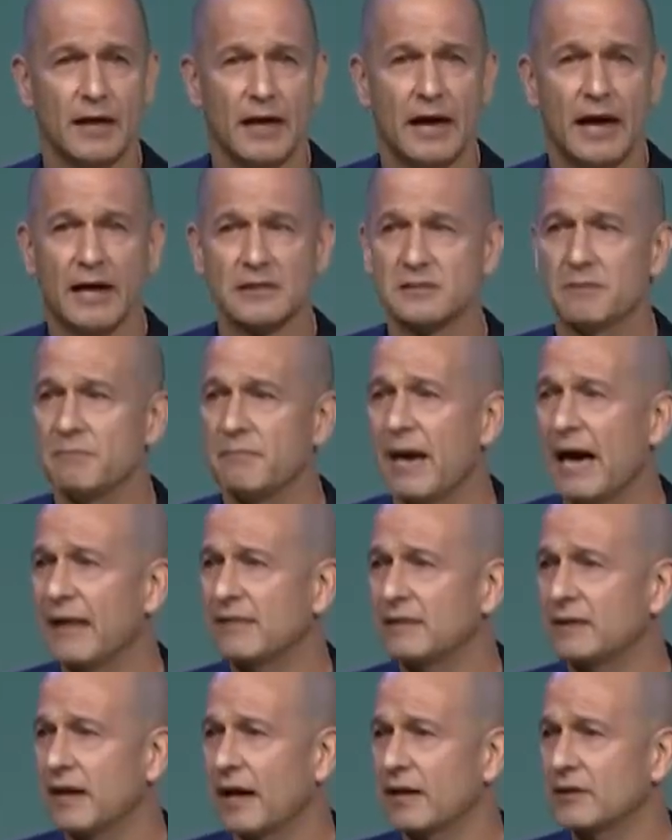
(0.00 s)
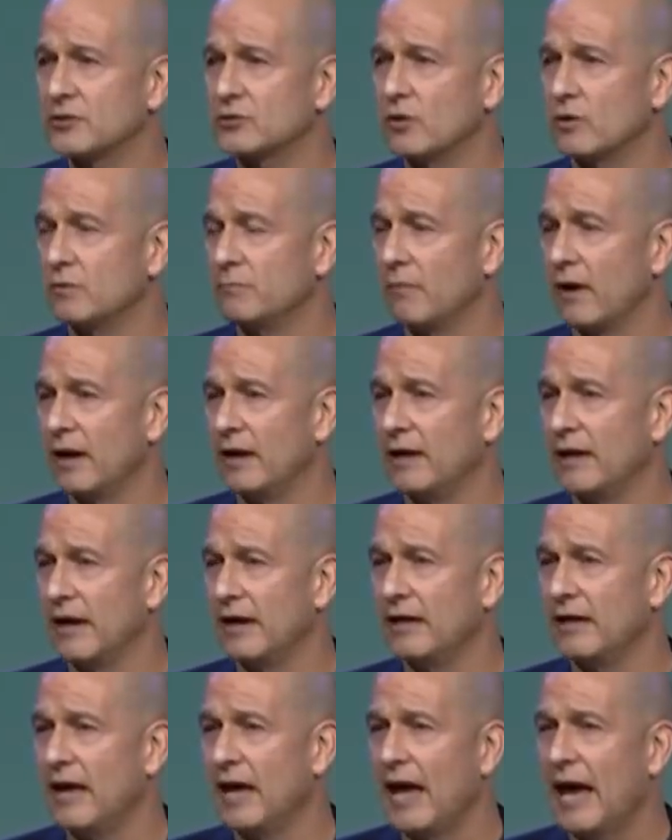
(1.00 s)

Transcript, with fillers: has a math test on Monday,